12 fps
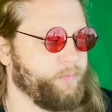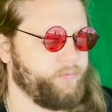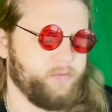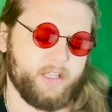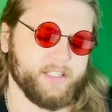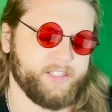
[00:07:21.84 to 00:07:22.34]

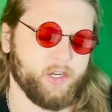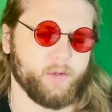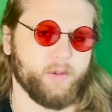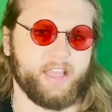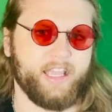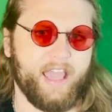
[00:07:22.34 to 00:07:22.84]
considering
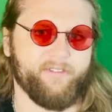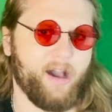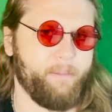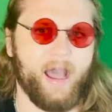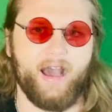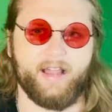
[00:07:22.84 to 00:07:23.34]
what they gave
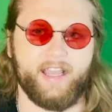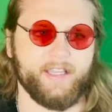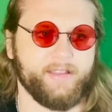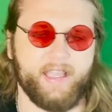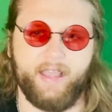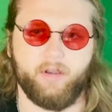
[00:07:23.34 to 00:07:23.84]
up, I like
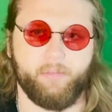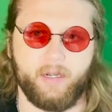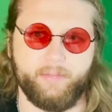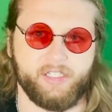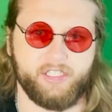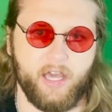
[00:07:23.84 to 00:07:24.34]
it. They gave up
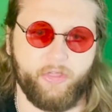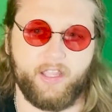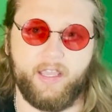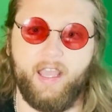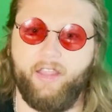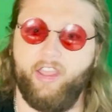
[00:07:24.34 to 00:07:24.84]
pretty much nothing.
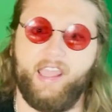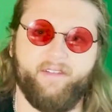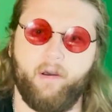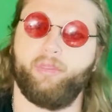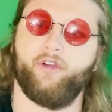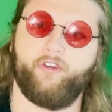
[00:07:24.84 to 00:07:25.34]
They gave
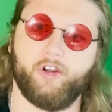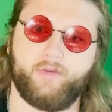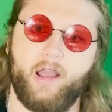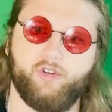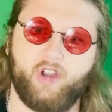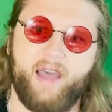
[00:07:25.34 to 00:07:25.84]
up their
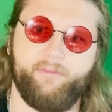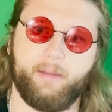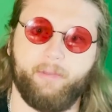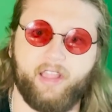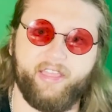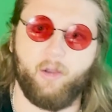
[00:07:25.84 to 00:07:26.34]
first-round draft pick,
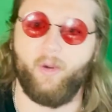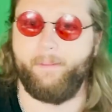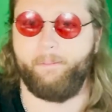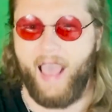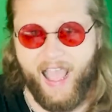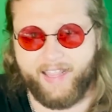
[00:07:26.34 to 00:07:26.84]
but then they
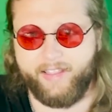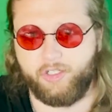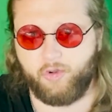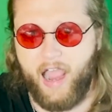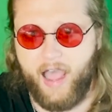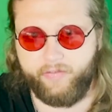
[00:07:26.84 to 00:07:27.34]
went back in the
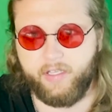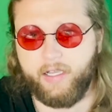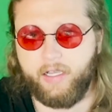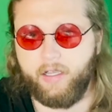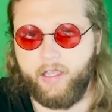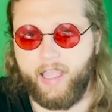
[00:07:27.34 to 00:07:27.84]
draft
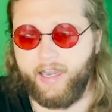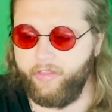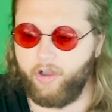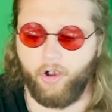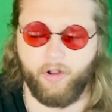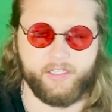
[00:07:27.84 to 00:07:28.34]
into
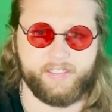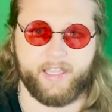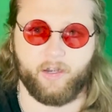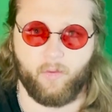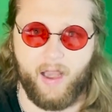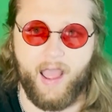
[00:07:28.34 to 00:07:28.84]
the early
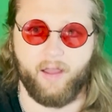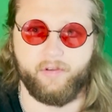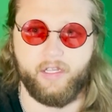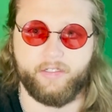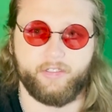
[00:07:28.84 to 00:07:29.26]
second round to